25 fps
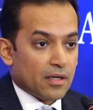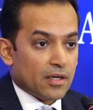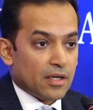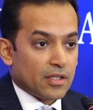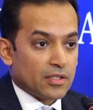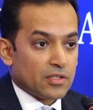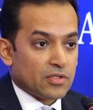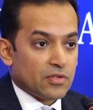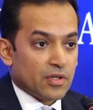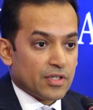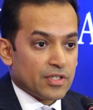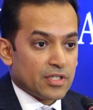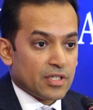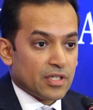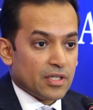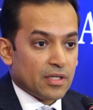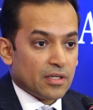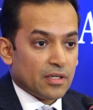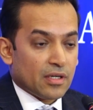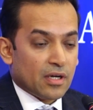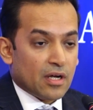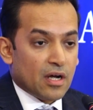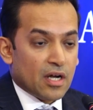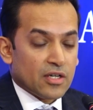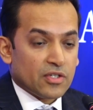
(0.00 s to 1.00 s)

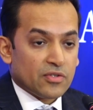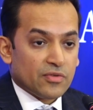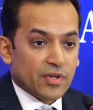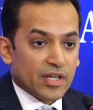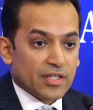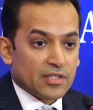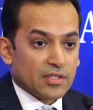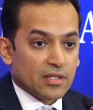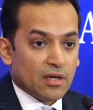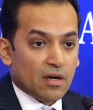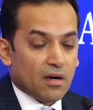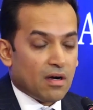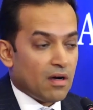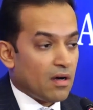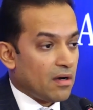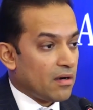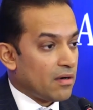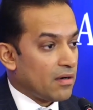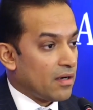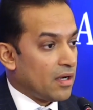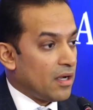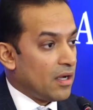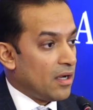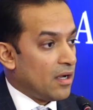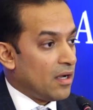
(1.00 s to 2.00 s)
Construction contracts
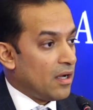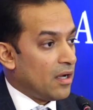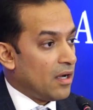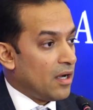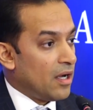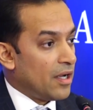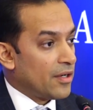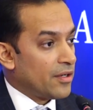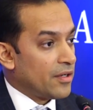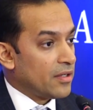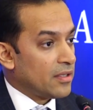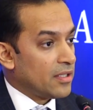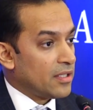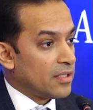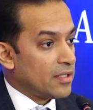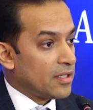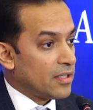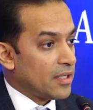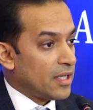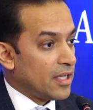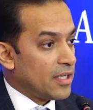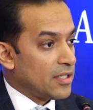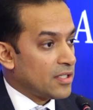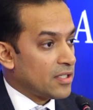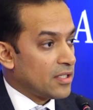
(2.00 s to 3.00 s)
are under
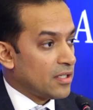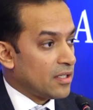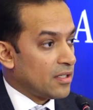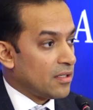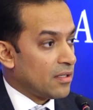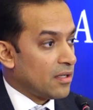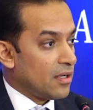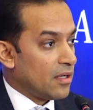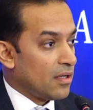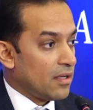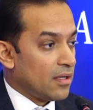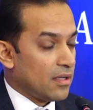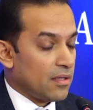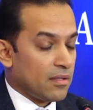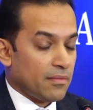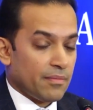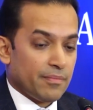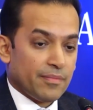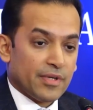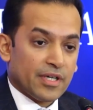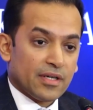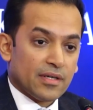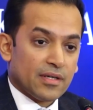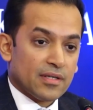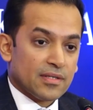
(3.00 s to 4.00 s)
litigation
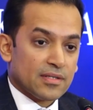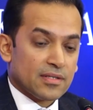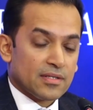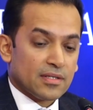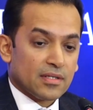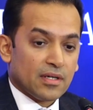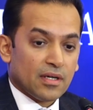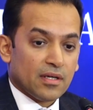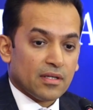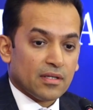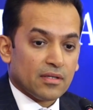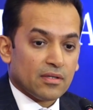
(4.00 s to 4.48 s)
because